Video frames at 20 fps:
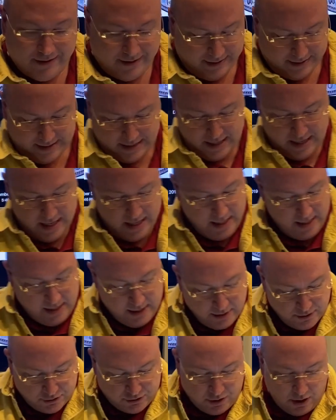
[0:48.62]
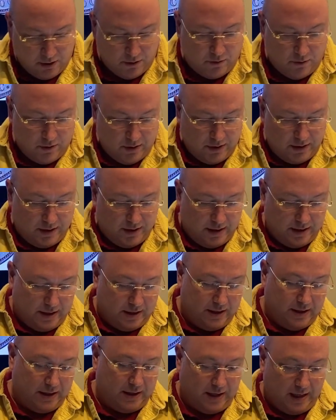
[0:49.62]
right.
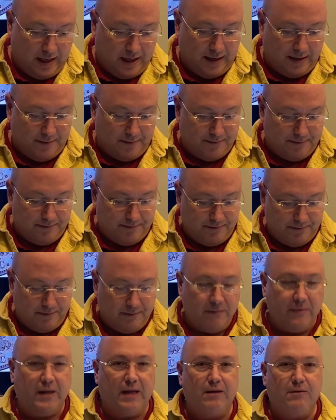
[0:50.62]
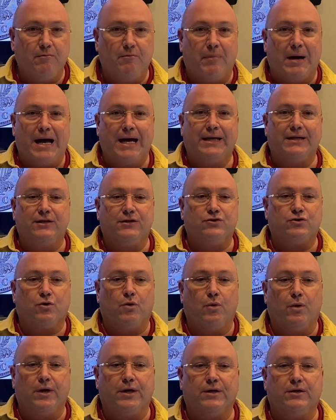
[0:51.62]
So, um, buying this
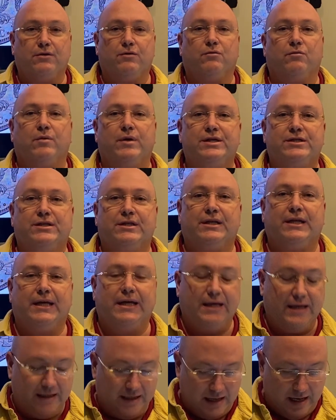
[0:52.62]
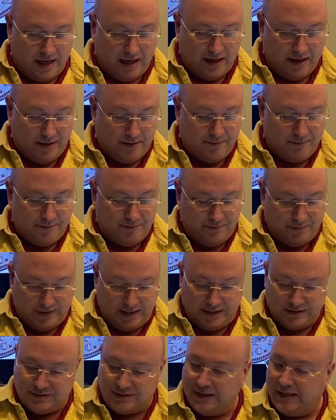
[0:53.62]
coin recently, um,
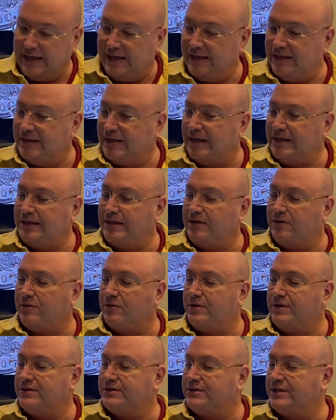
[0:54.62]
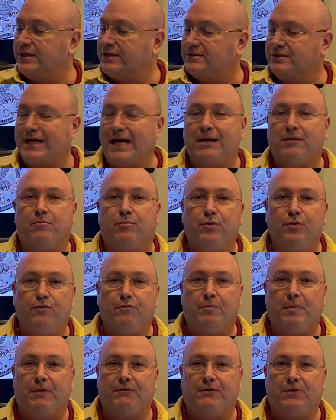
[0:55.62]
it's a 1936 satin
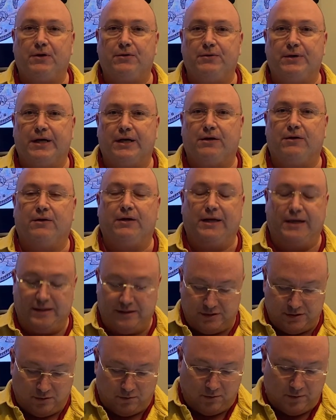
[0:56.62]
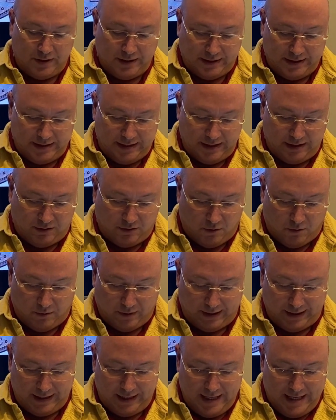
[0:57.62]
proof buffalo nickel, and it's a really neat
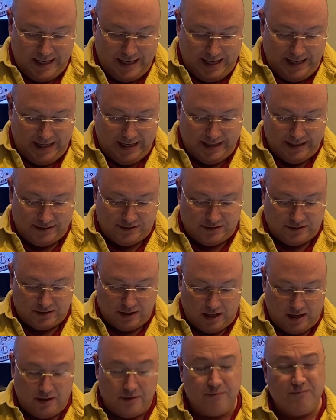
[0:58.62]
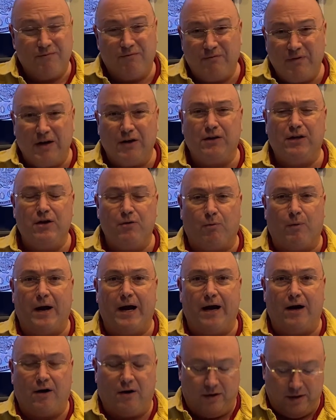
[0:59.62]
coin. It's uh, fairly
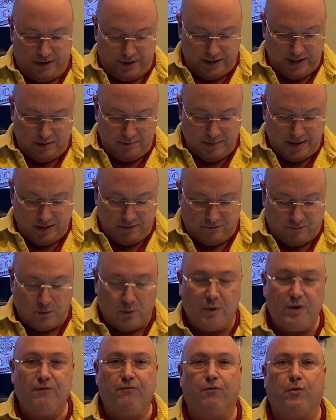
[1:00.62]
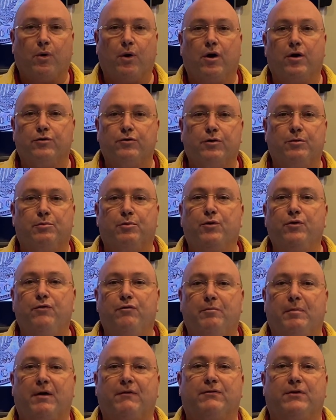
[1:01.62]
rare. They made 4,400
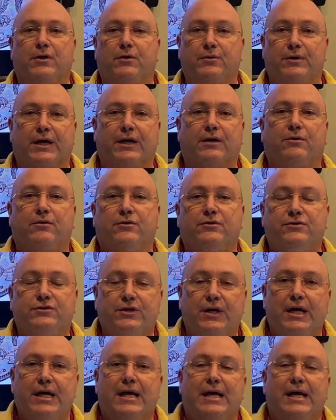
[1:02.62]
proof buffalo nickels